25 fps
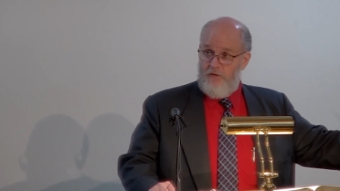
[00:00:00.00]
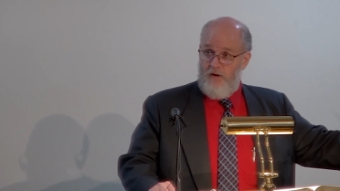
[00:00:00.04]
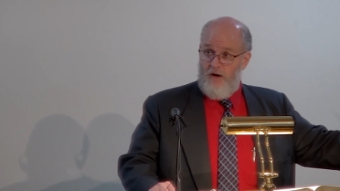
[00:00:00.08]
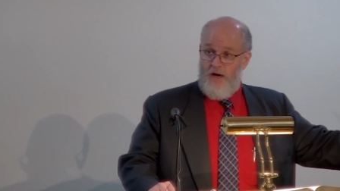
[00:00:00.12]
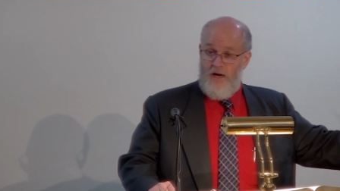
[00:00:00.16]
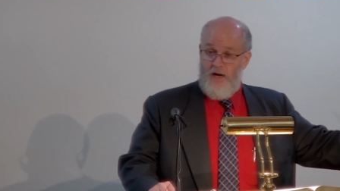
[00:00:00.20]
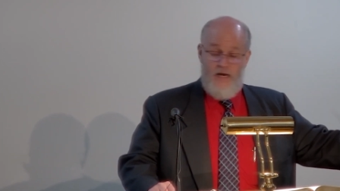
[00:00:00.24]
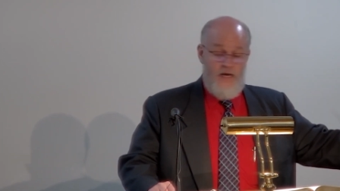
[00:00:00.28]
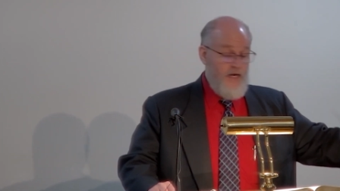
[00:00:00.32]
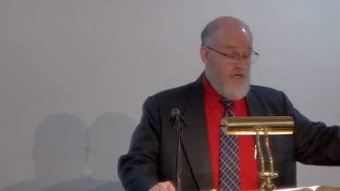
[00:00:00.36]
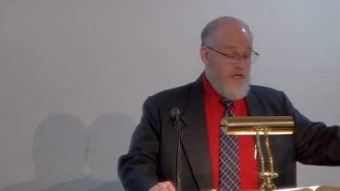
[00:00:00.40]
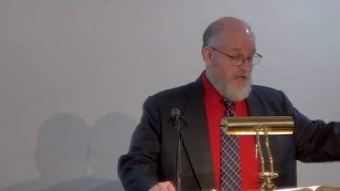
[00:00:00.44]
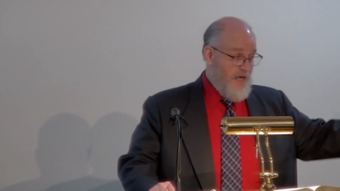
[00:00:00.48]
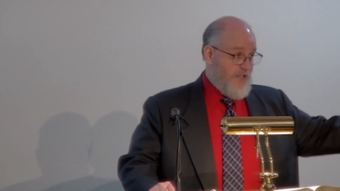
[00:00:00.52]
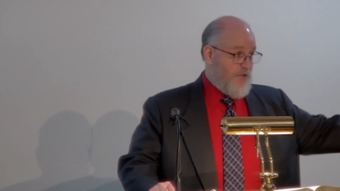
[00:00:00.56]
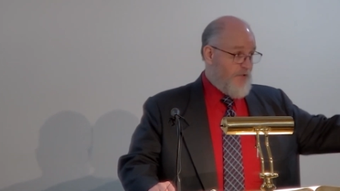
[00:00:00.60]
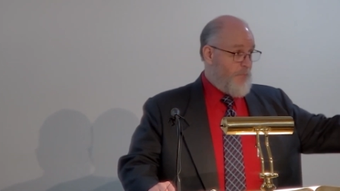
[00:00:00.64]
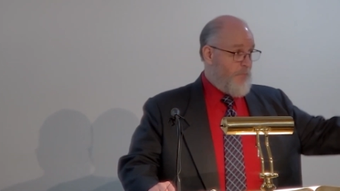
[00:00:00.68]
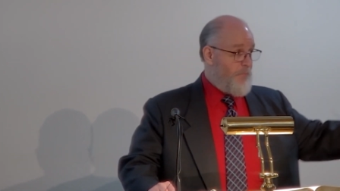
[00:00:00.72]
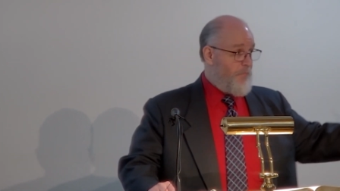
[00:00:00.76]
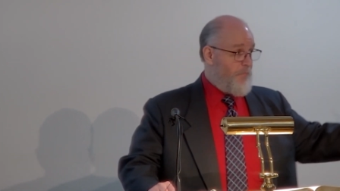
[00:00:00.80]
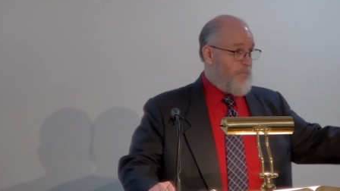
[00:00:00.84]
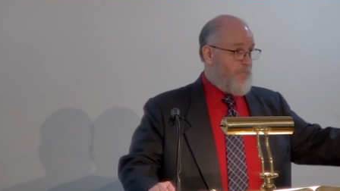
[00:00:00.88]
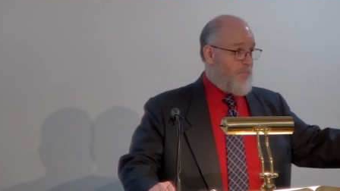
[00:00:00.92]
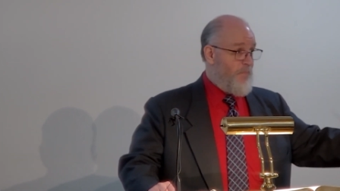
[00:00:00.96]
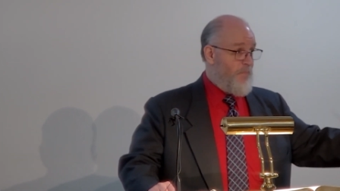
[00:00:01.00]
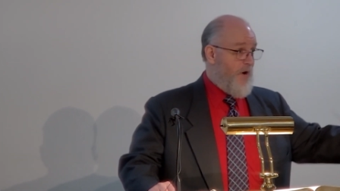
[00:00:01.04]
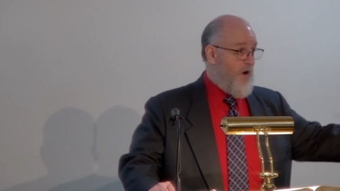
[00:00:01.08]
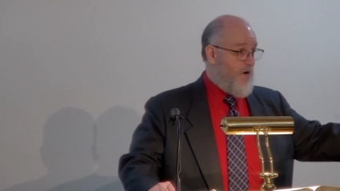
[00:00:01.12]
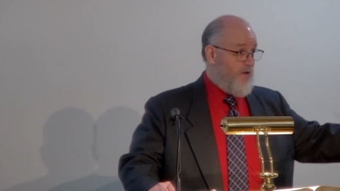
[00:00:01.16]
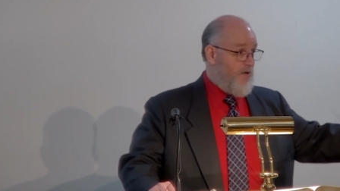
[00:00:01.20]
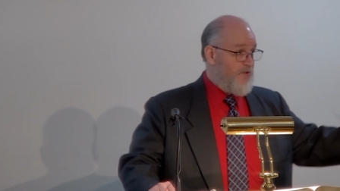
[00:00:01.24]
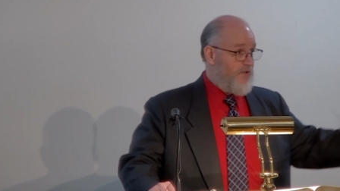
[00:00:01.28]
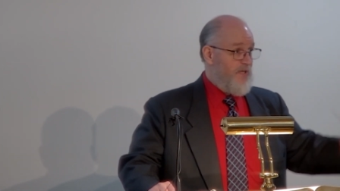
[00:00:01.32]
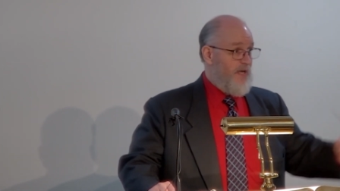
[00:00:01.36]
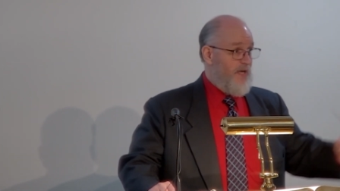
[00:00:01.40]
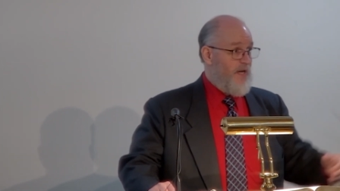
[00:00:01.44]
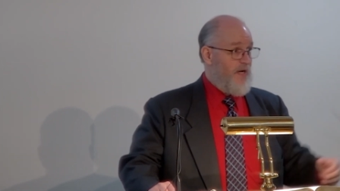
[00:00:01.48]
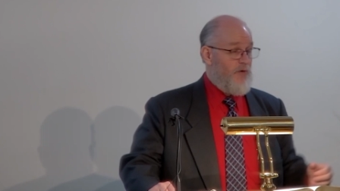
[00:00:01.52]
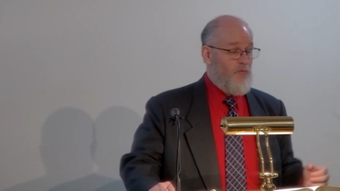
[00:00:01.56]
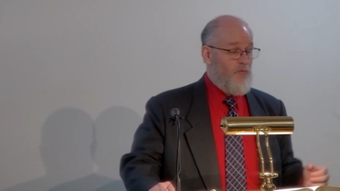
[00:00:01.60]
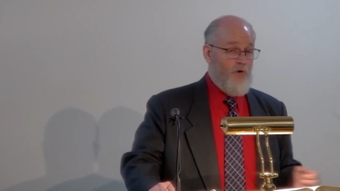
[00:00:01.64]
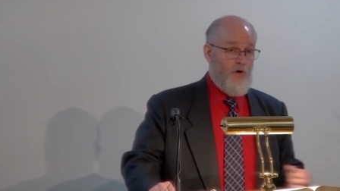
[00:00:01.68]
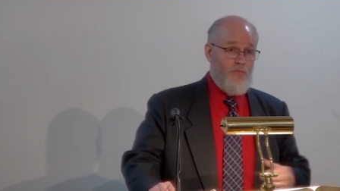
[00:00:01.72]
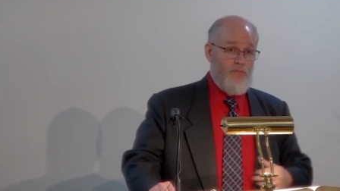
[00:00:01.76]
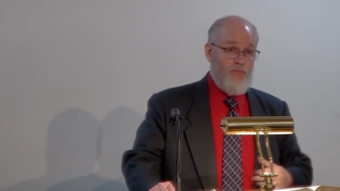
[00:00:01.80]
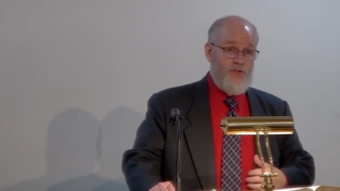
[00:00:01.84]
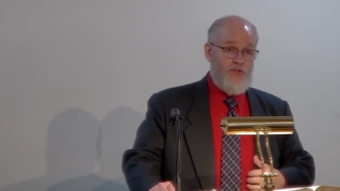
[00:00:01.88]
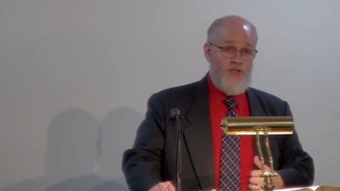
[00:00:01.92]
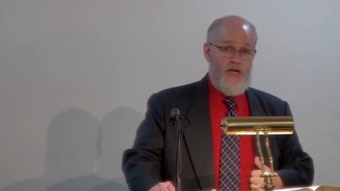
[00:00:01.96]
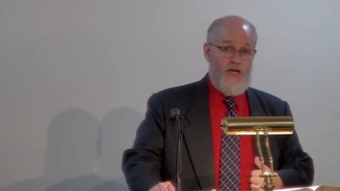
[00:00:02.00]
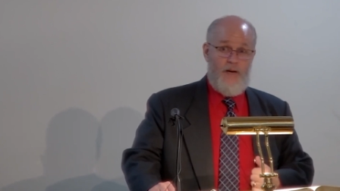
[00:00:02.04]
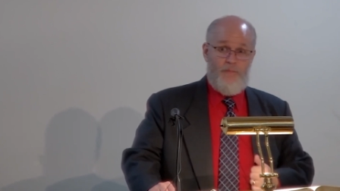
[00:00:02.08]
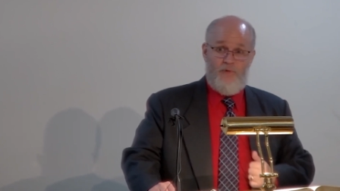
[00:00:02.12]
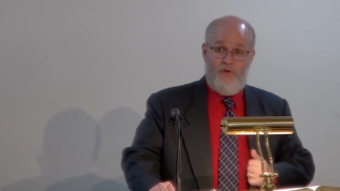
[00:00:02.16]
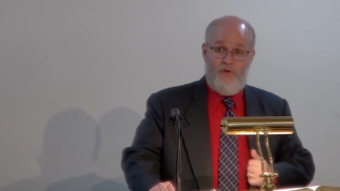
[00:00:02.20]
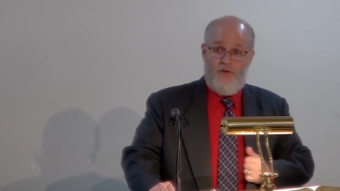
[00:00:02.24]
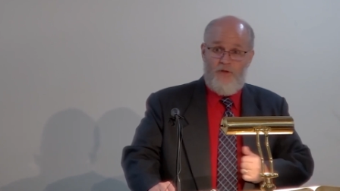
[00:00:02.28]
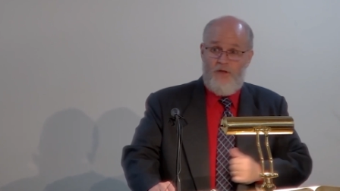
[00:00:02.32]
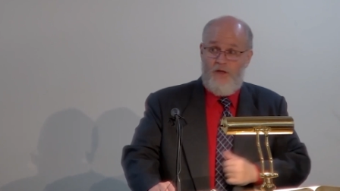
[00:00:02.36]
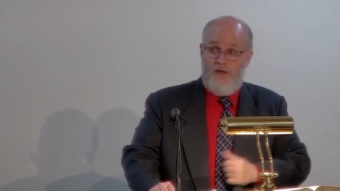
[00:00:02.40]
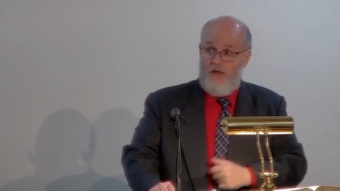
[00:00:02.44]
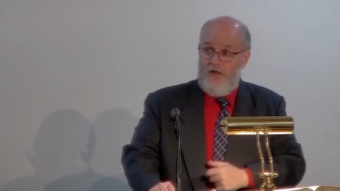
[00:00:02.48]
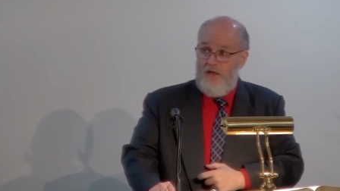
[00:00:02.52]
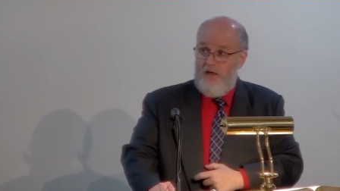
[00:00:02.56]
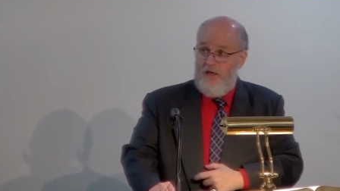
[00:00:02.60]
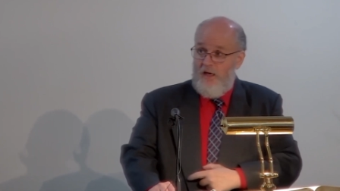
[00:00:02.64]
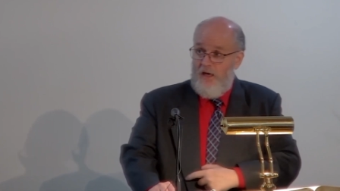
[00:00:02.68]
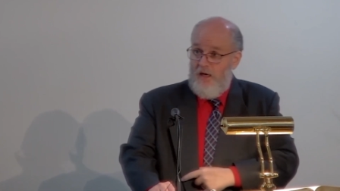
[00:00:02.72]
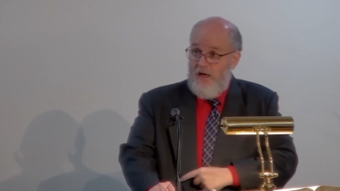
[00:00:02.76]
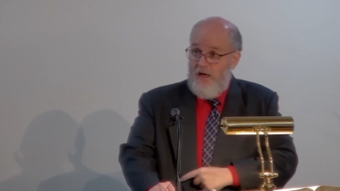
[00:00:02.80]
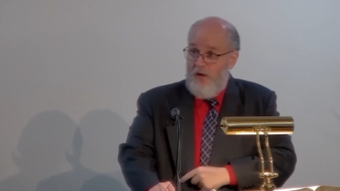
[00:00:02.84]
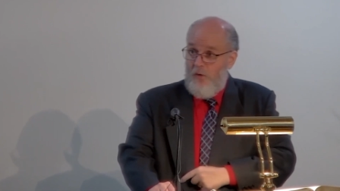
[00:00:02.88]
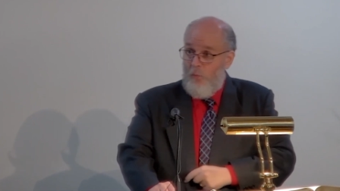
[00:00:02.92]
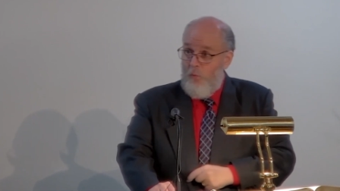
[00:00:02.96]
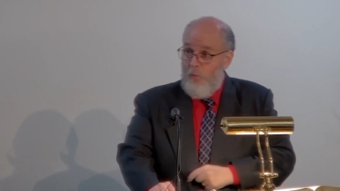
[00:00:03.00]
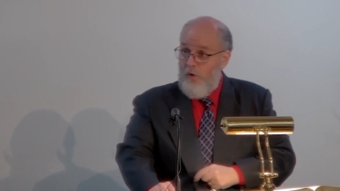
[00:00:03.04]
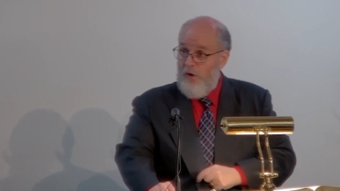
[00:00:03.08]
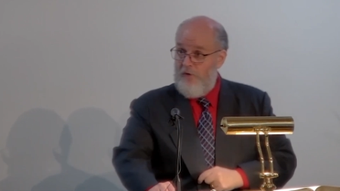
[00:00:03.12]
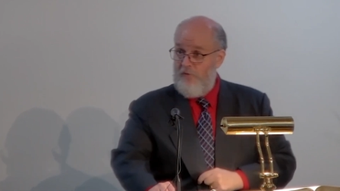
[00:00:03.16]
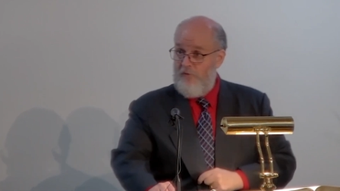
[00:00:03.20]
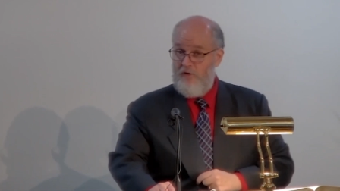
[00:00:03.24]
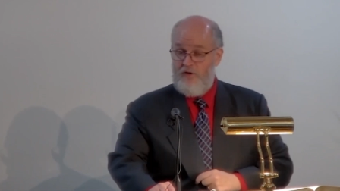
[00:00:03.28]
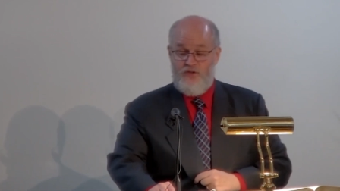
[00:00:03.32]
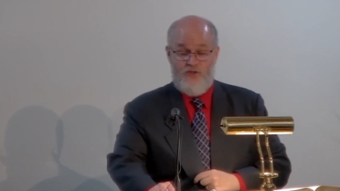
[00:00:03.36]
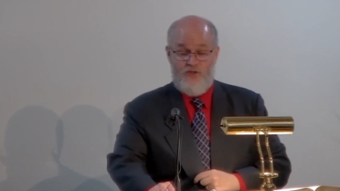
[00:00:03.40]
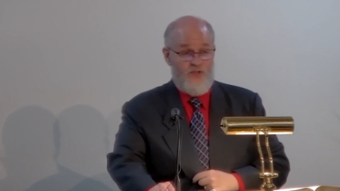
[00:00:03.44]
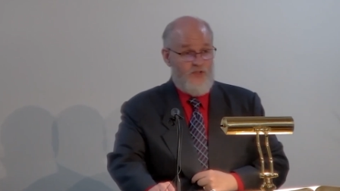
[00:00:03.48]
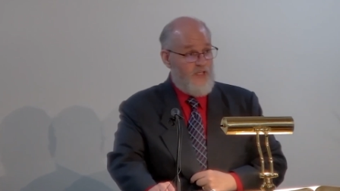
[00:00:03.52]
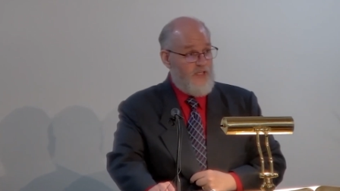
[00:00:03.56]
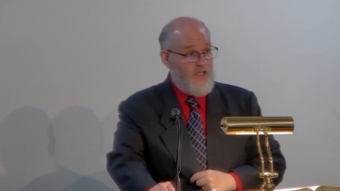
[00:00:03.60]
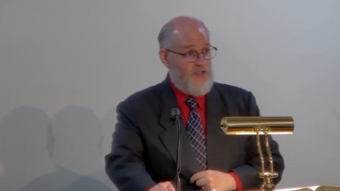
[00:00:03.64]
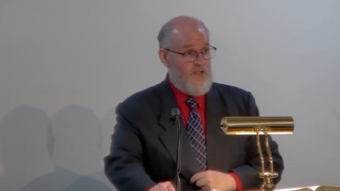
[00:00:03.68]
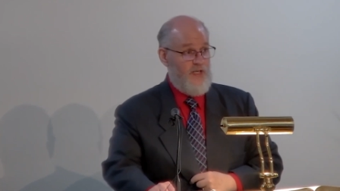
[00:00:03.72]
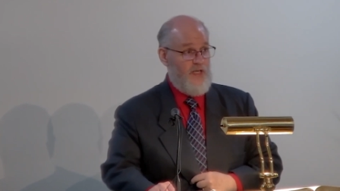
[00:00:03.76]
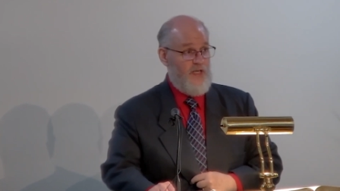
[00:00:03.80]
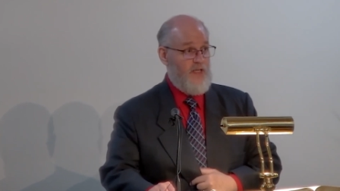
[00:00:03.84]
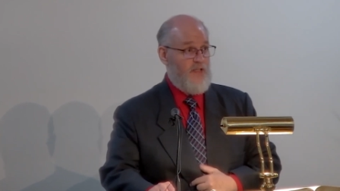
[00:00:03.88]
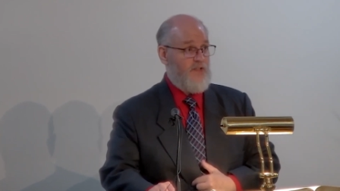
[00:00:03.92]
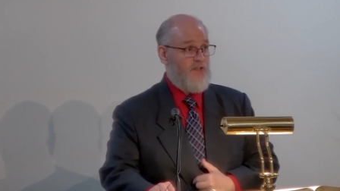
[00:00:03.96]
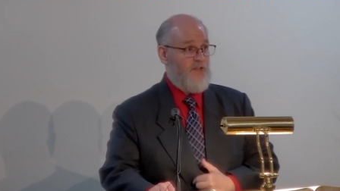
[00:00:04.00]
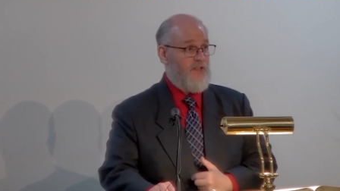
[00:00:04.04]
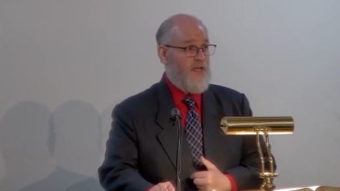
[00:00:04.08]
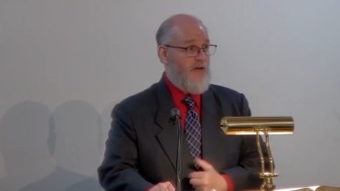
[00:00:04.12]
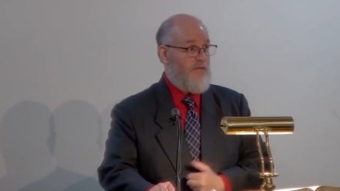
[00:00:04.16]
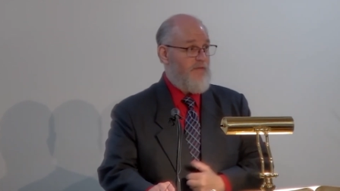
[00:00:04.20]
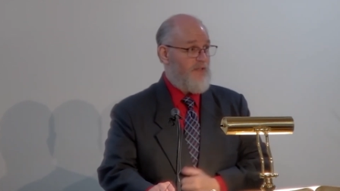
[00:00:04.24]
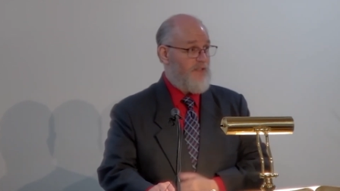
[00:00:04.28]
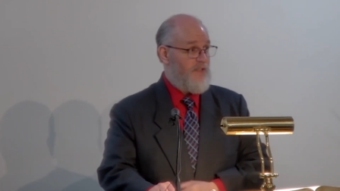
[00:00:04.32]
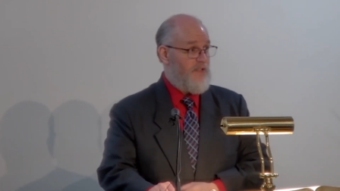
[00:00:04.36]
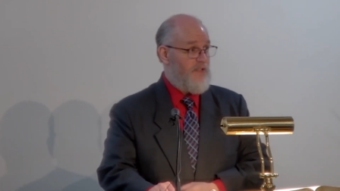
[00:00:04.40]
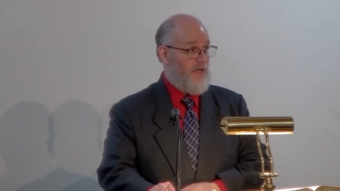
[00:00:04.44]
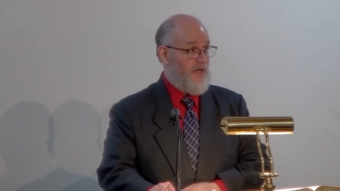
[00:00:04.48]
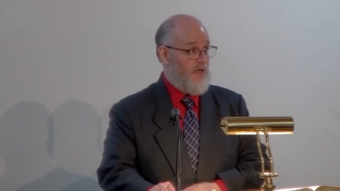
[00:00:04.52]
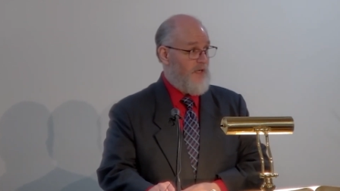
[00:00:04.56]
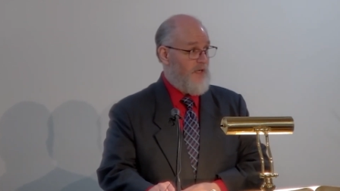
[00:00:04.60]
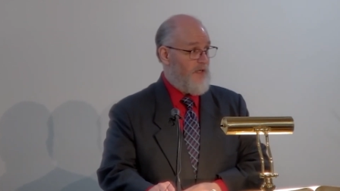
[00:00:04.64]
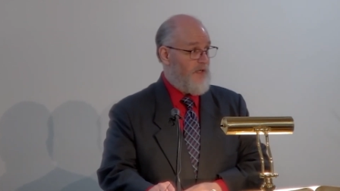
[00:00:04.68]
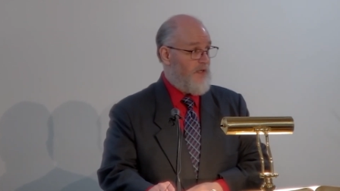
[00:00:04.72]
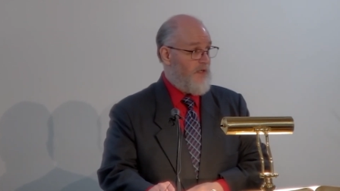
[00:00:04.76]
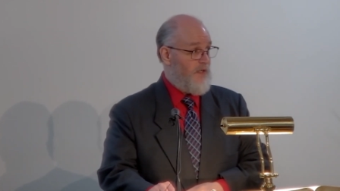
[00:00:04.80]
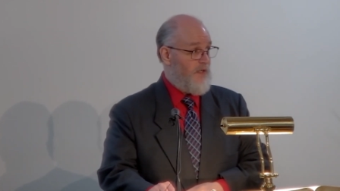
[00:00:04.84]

Right? As Paul said in Romans chapter uh, 1, verses 16 and 17,